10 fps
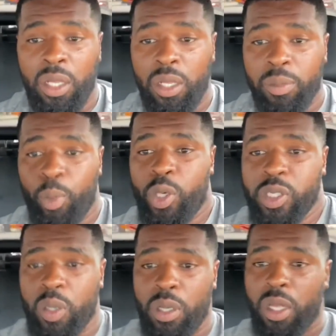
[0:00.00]
more
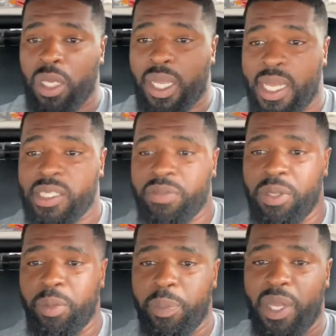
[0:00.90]
so along the lines of
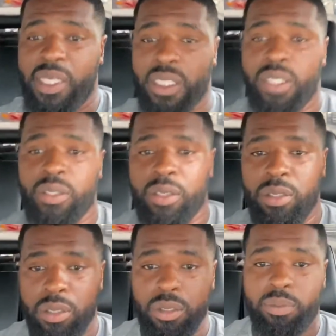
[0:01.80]
them replacing
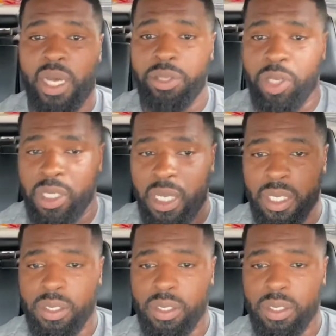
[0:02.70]
my Uconnect.